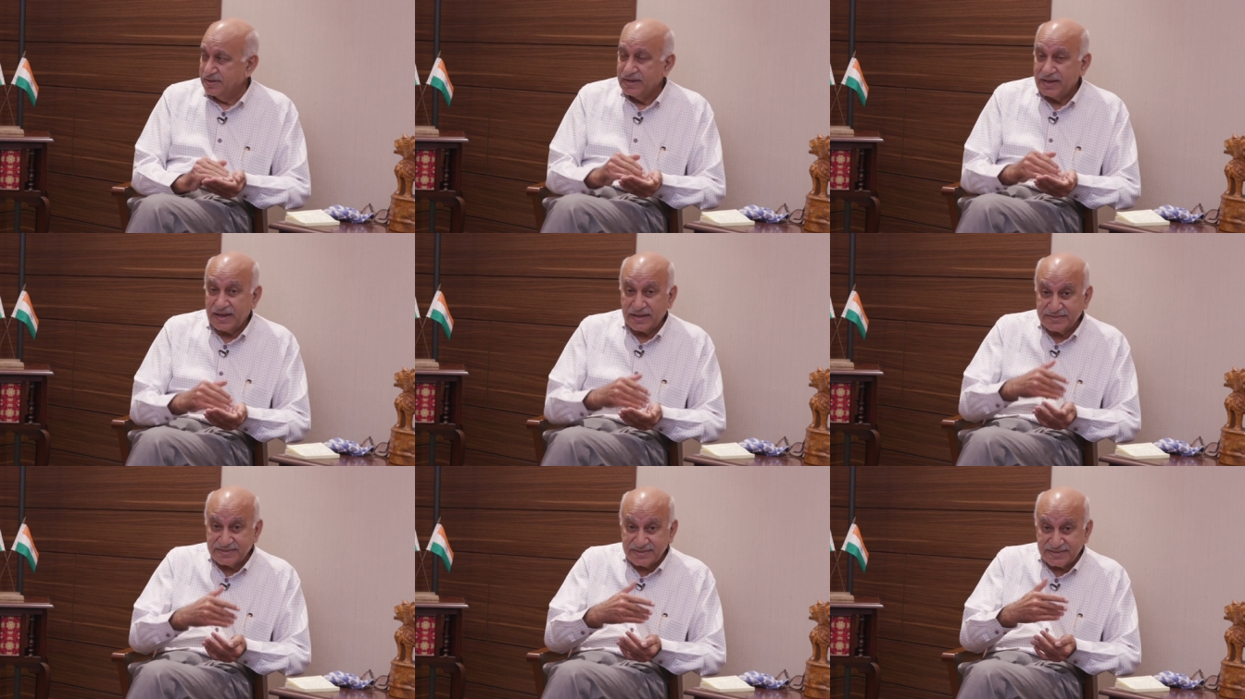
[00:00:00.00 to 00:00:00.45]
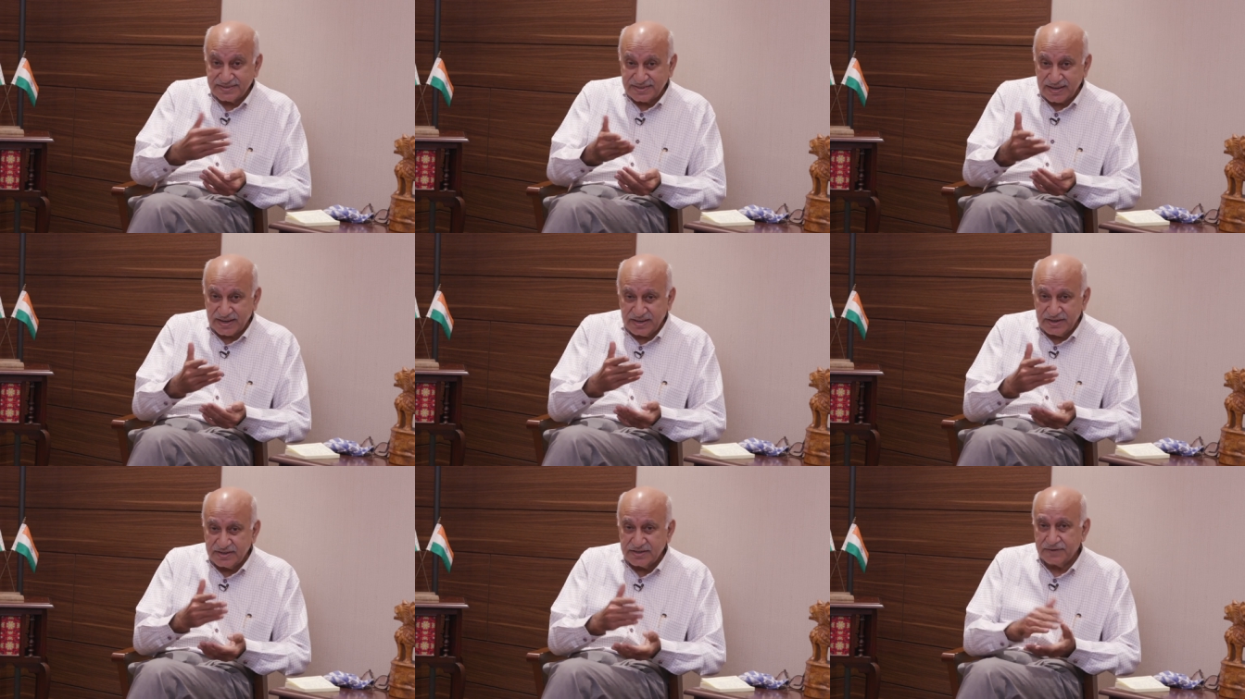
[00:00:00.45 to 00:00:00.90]
And the
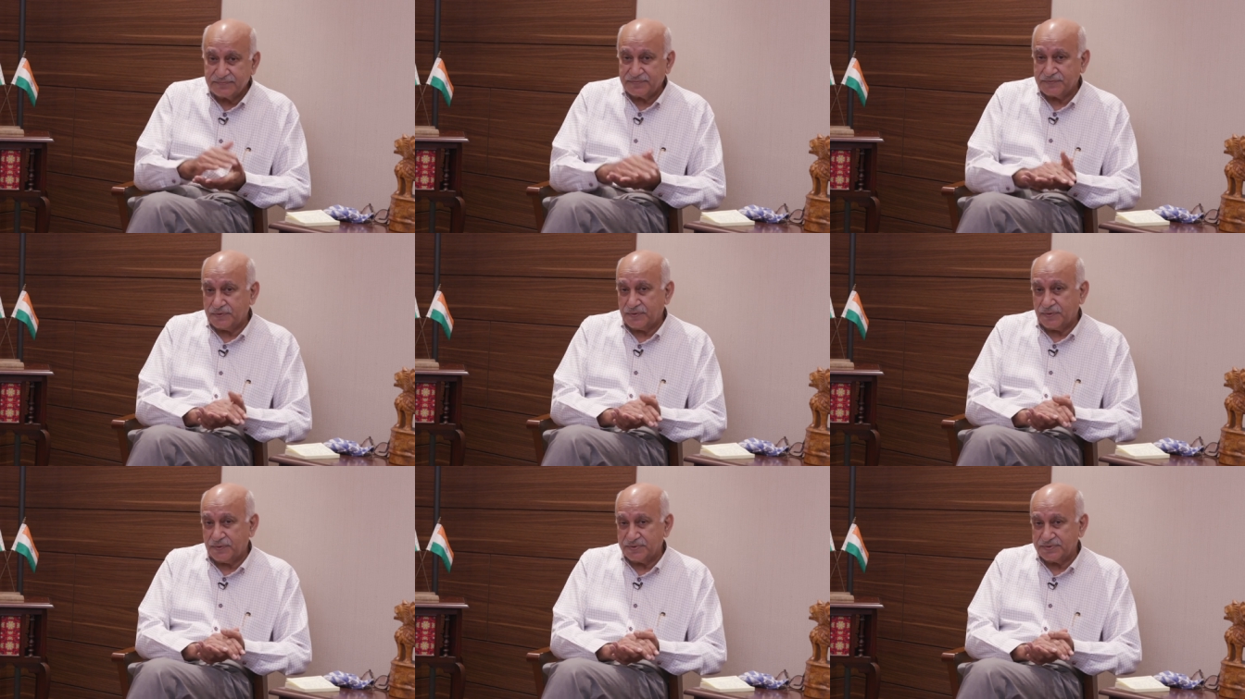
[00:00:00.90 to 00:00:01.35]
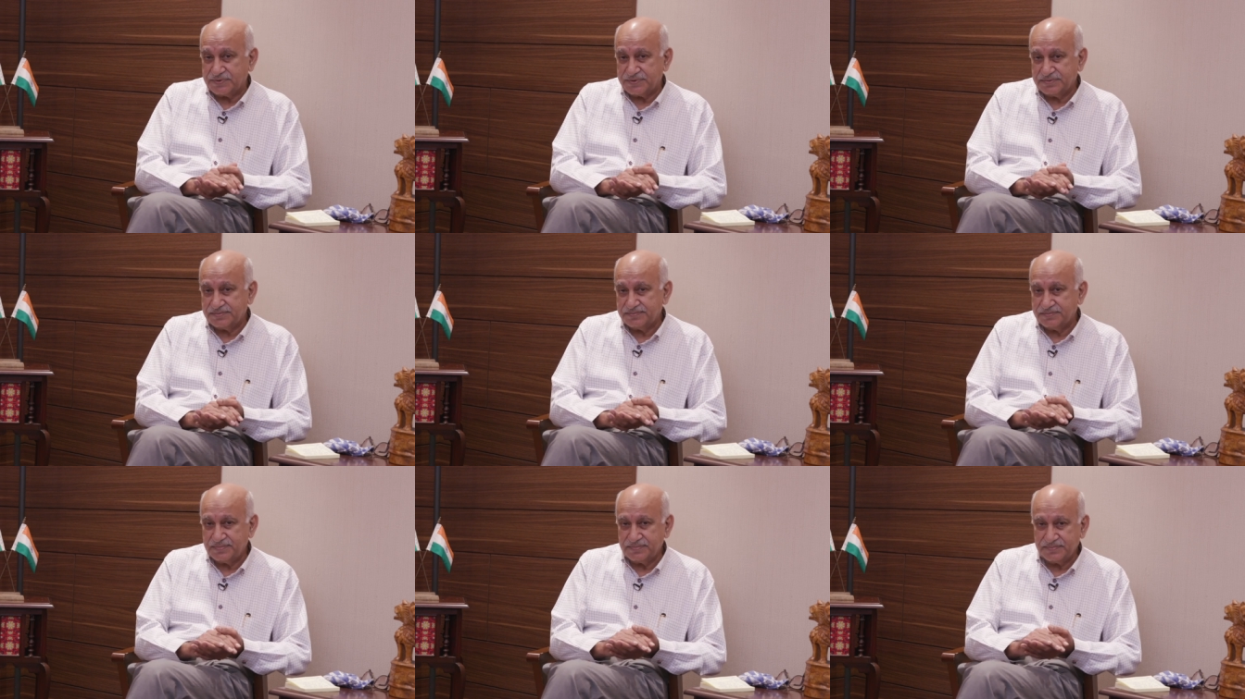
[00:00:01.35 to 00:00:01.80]
second, of
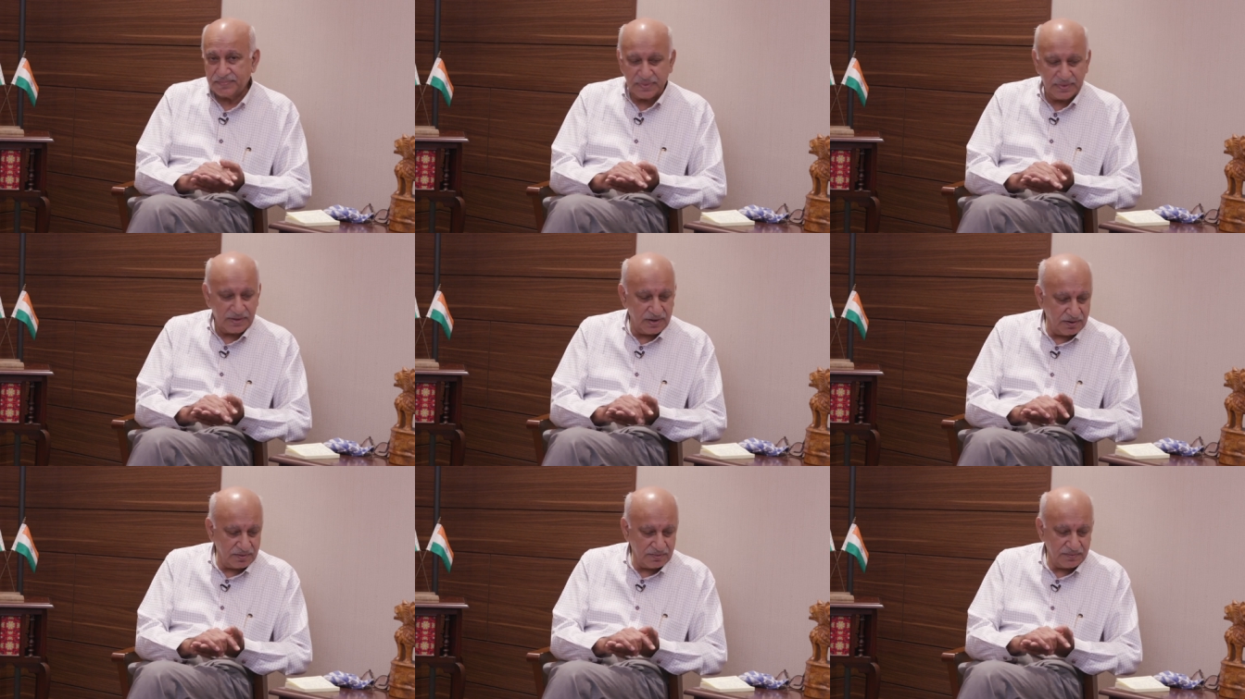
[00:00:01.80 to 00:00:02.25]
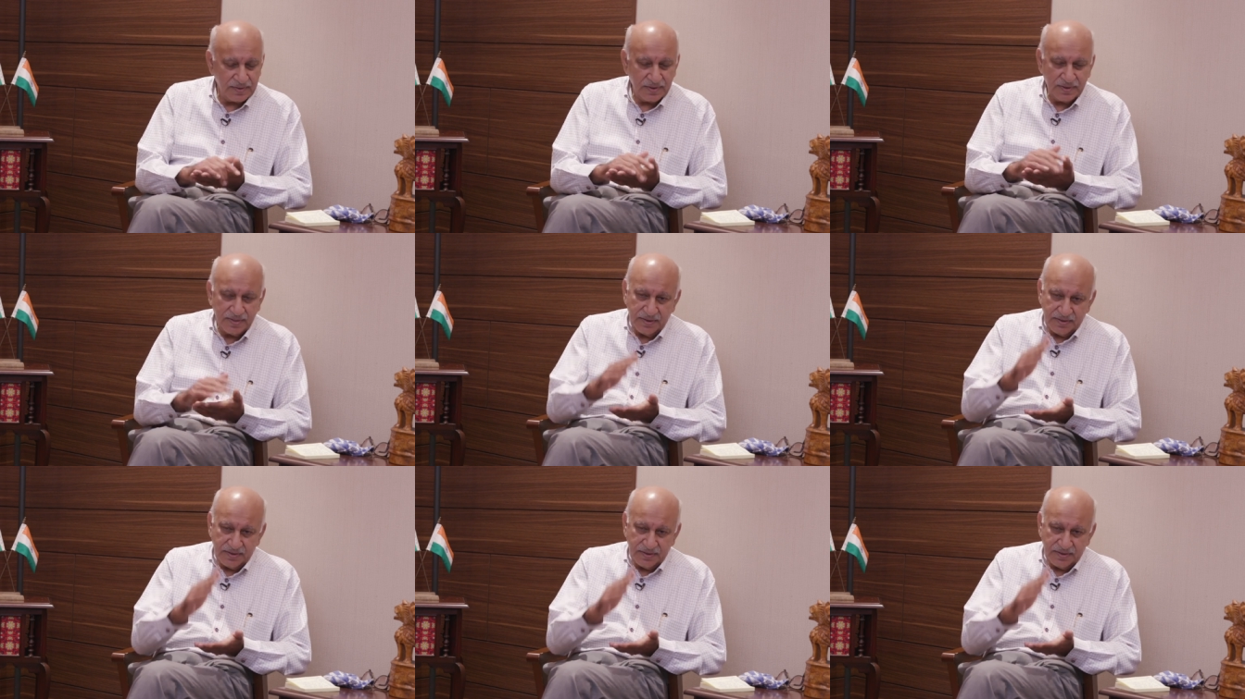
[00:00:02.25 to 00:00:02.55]
course, now